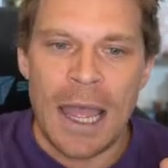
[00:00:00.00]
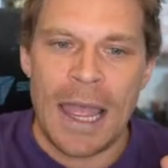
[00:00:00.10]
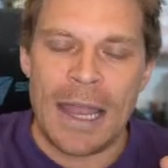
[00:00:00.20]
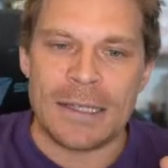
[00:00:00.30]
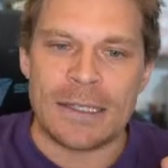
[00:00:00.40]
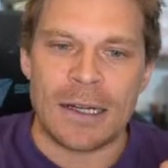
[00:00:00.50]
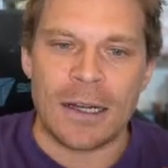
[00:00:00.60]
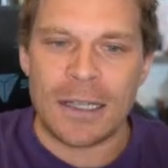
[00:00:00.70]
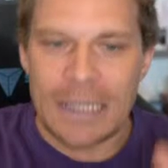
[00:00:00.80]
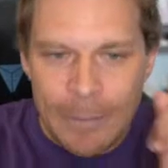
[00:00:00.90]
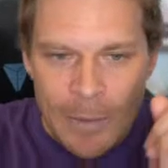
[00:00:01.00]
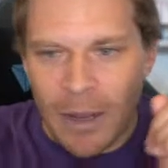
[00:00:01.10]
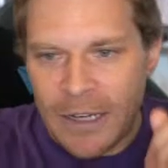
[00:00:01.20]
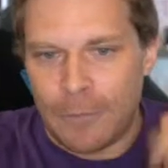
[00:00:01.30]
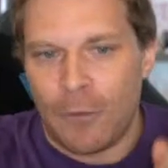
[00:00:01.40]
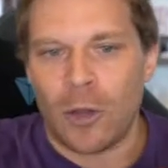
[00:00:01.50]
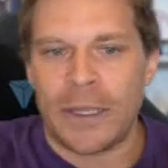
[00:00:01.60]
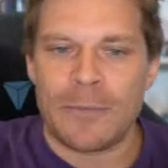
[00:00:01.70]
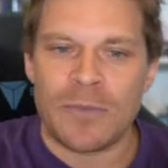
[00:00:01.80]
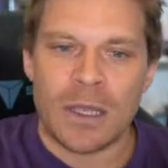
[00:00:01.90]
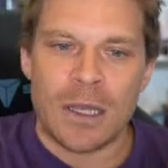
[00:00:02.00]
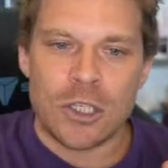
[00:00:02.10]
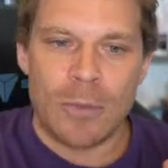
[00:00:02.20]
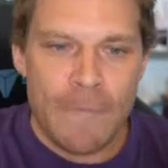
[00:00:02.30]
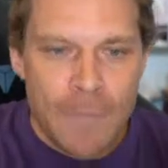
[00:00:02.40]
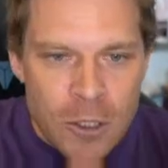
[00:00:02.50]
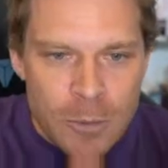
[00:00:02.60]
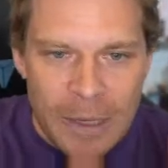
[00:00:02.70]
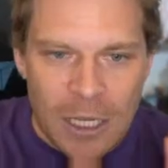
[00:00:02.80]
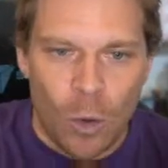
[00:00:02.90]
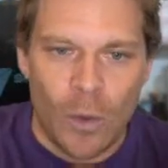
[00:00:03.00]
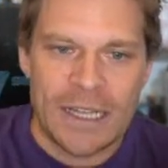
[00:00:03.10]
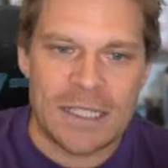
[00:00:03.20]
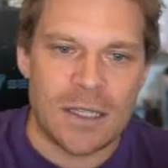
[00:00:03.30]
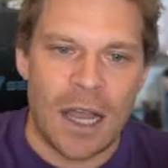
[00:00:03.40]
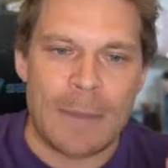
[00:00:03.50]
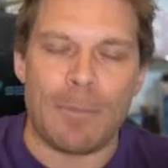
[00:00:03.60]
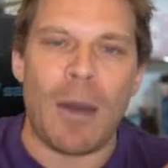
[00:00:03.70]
And keep in mind the following. So my first Bitcoins,